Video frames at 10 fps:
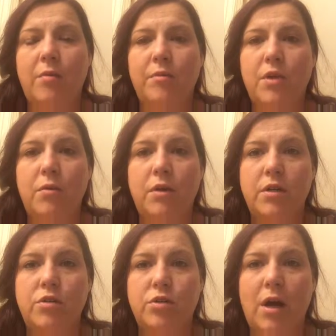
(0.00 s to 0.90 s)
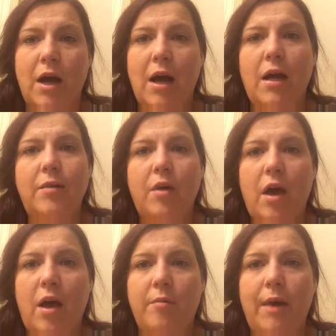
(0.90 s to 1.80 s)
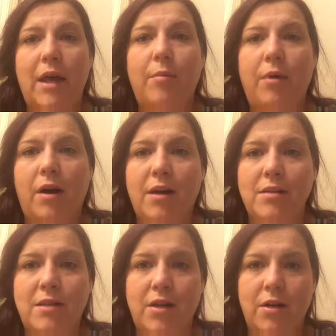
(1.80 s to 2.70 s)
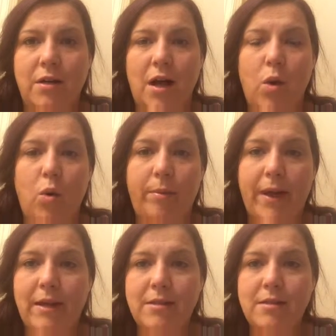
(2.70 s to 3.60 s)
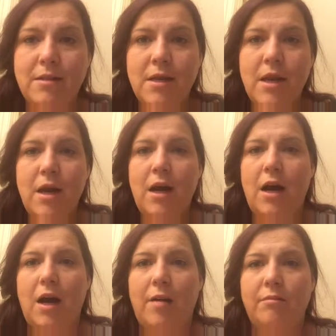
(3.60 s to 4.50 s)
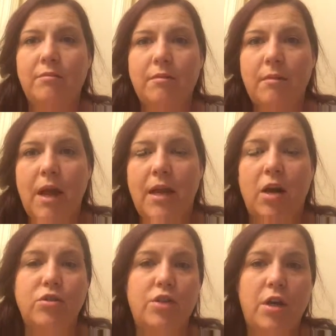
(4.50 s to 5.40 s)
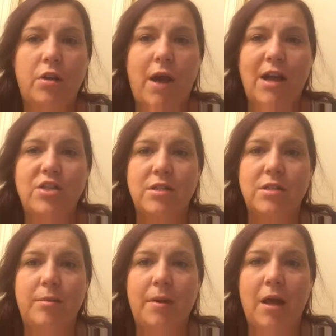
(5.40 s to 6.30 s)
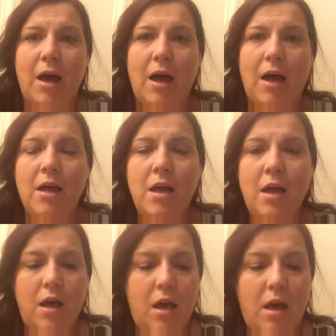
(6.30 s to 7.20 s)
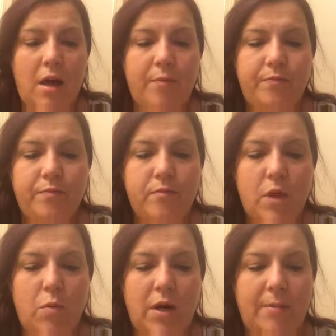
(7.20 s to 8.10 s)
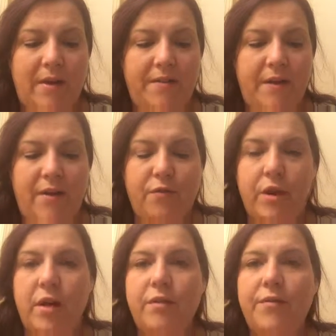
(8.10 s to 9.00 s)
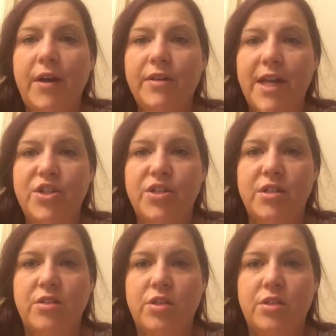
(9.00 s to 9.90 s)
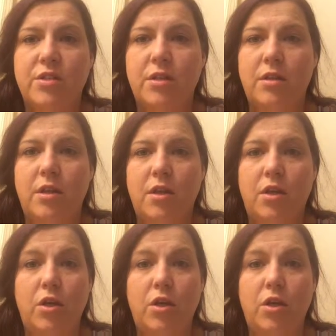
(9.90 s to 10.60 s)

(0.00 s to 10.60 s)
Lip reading: you want to try makeup products that are not oil-based. And I'll show you. I just apply, one of my favorite foundations is just the